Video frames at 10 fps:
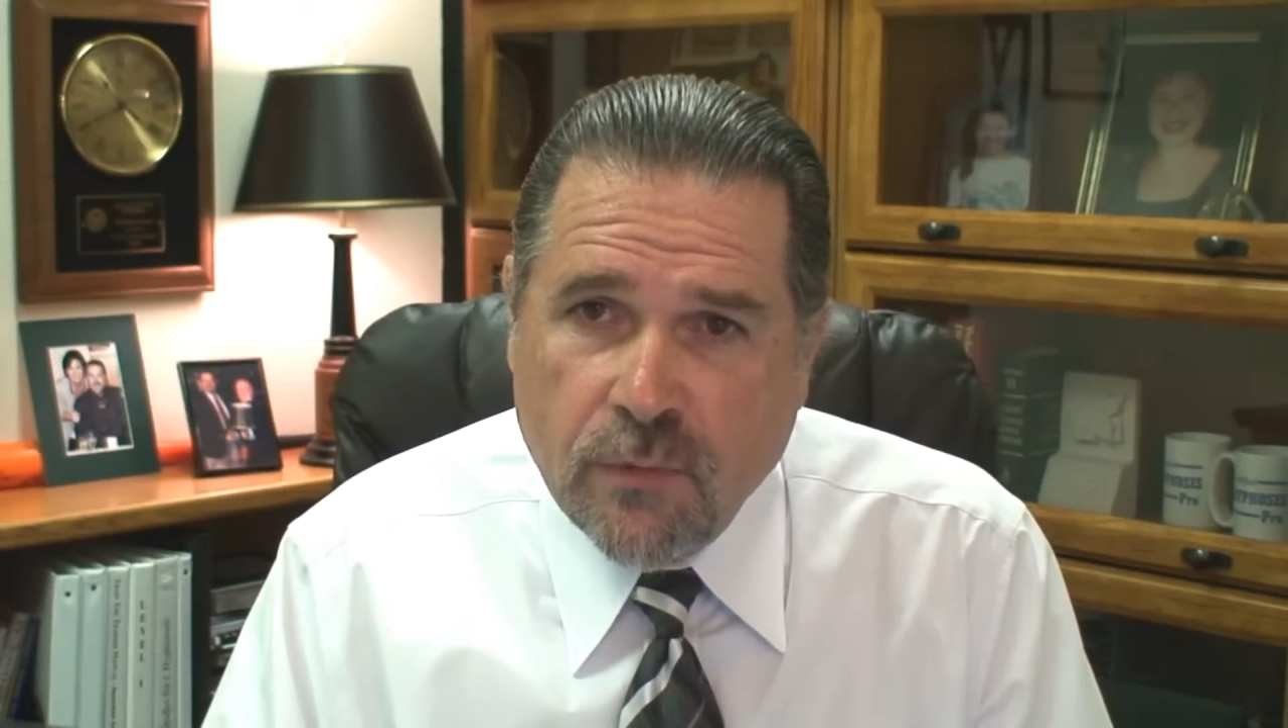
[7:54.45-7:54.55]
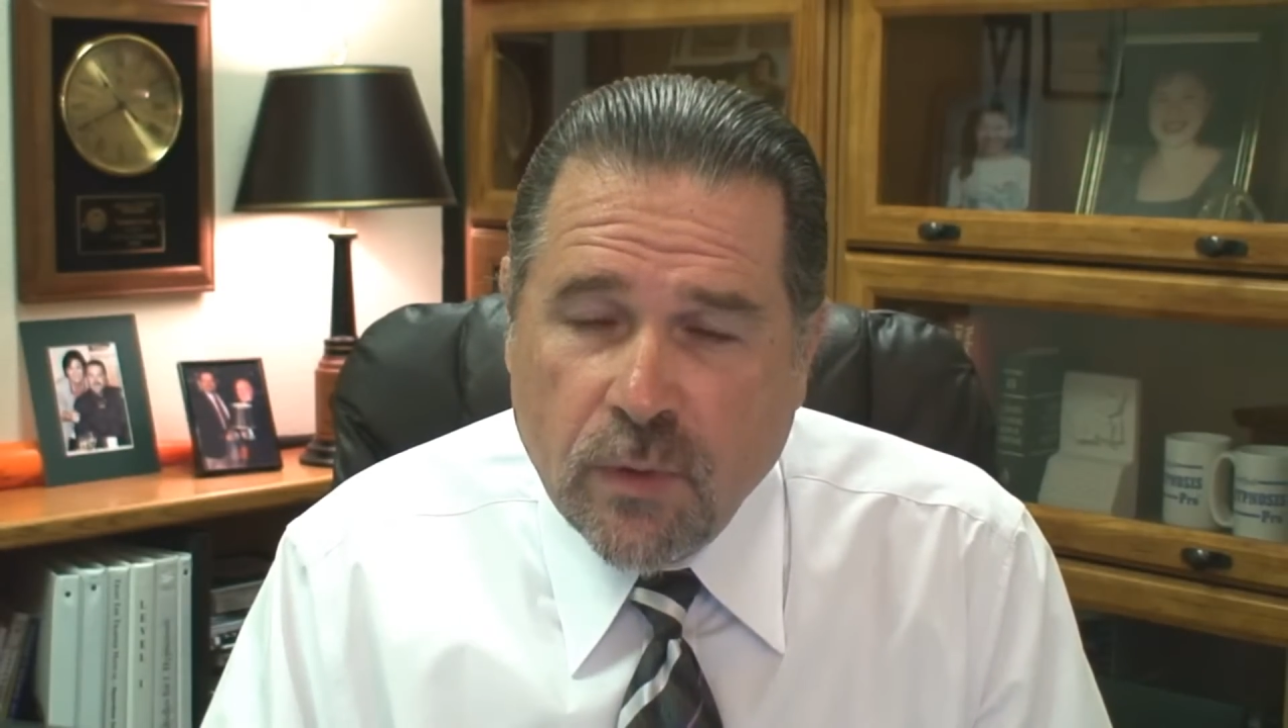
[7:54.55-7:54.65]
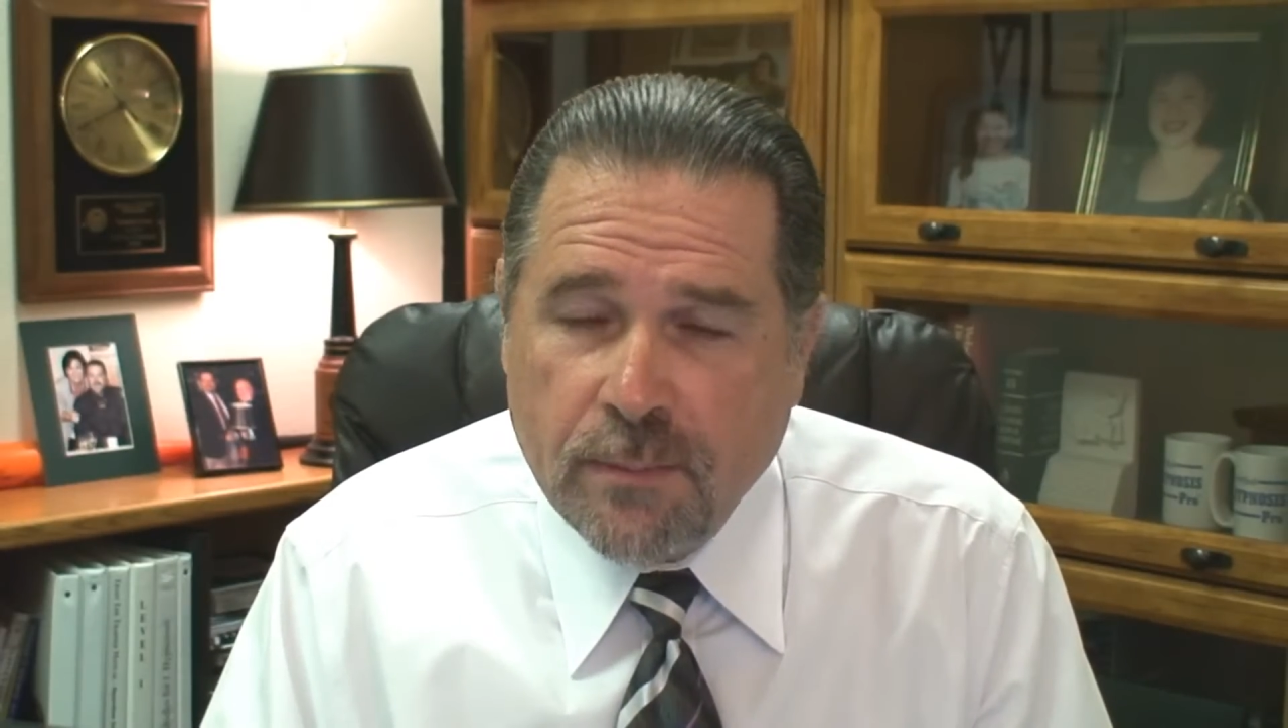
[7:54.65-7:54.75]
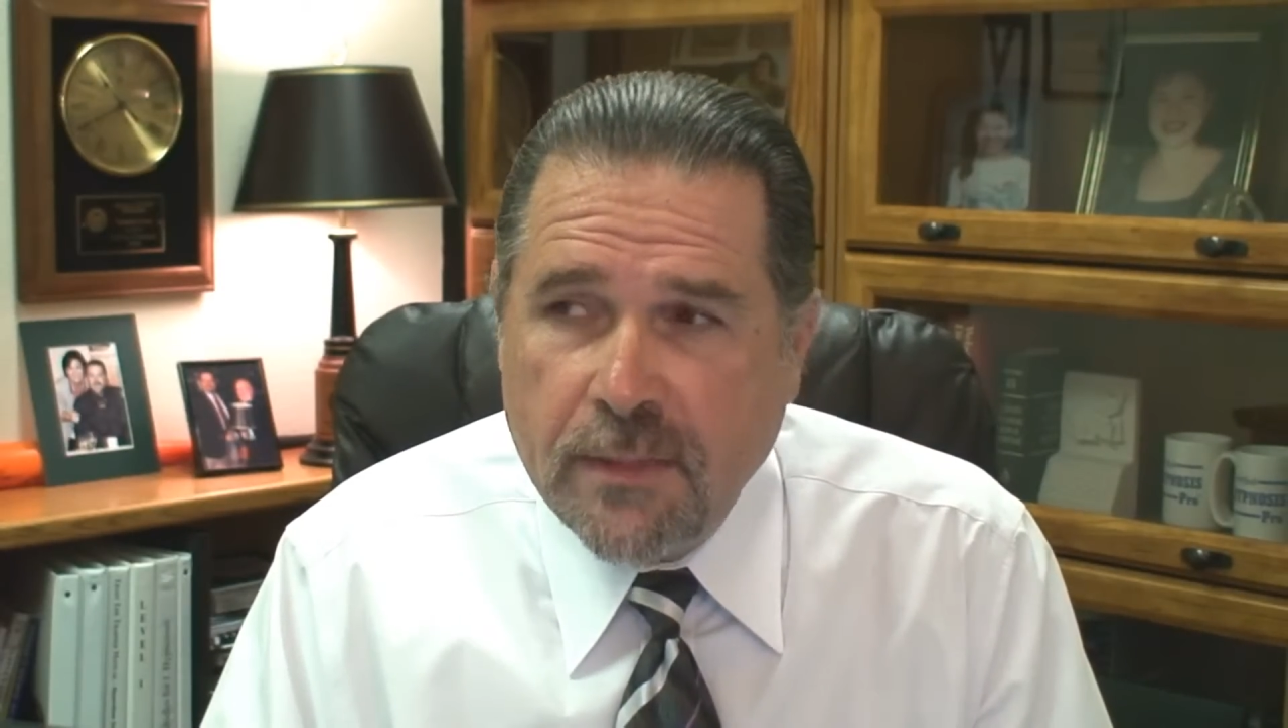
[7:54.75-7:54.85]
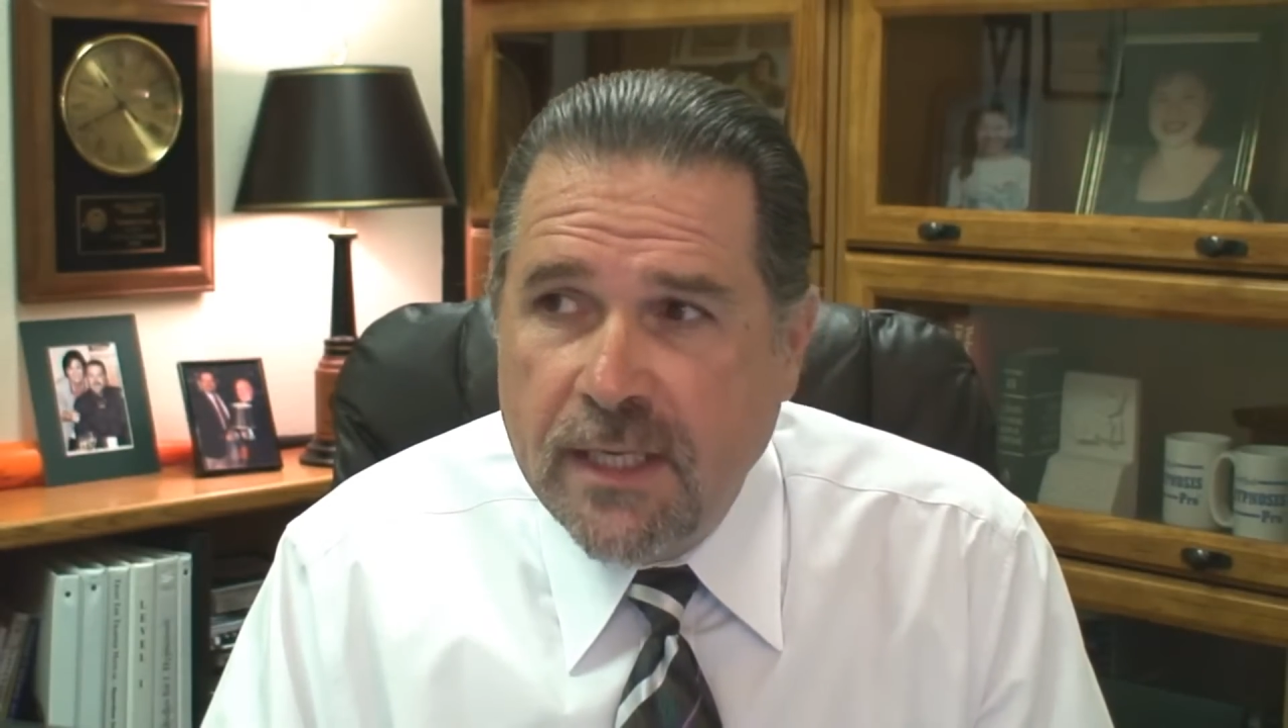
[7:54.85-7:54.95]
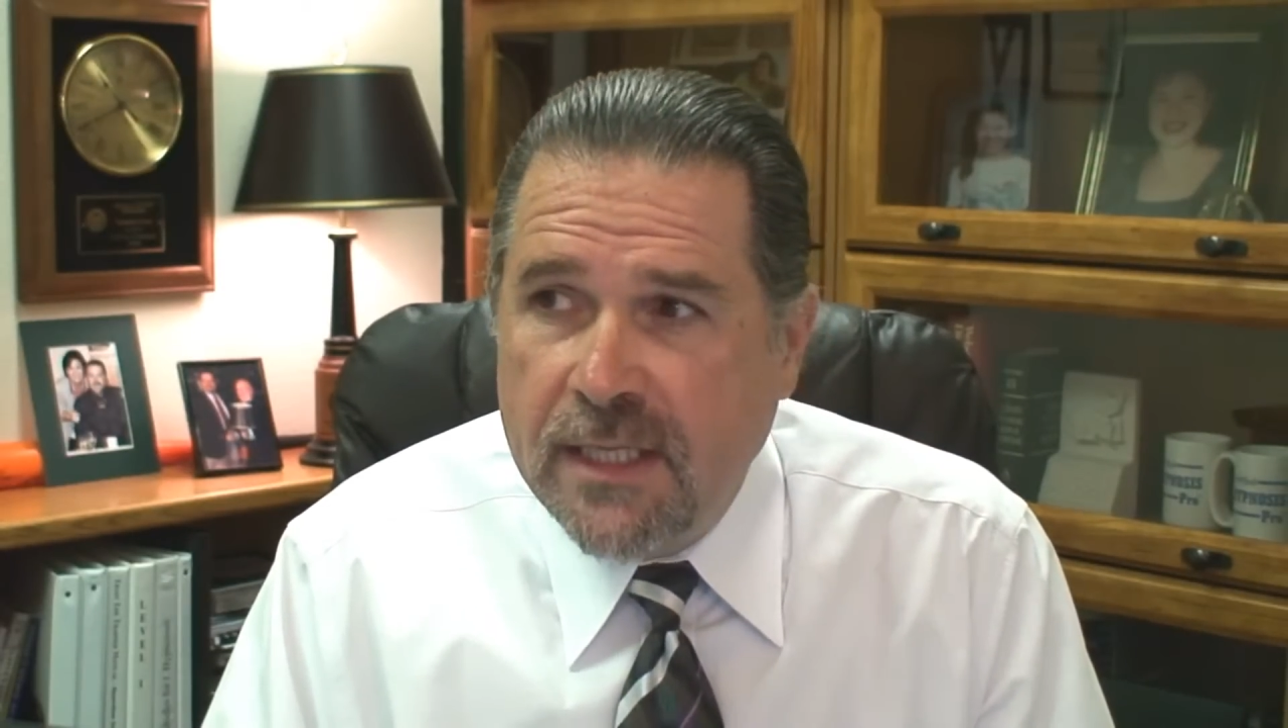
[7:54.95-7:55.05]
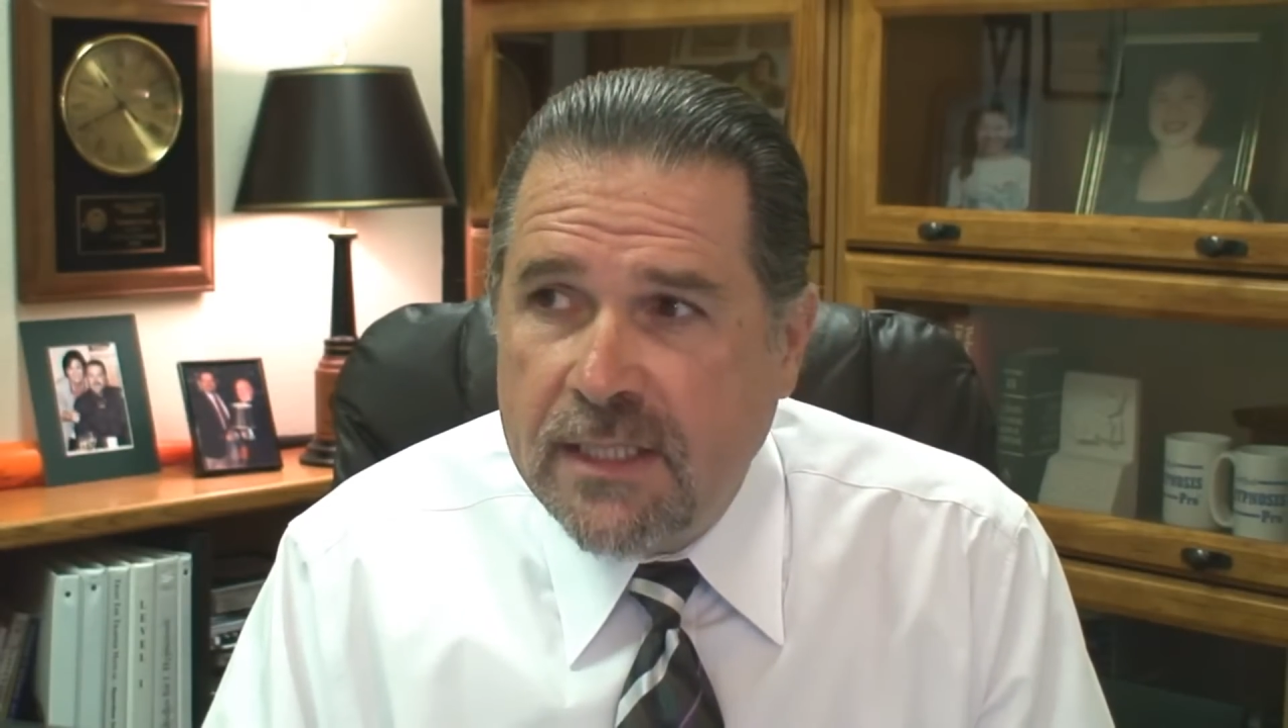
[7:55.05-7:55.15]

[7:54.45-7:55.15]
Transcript: form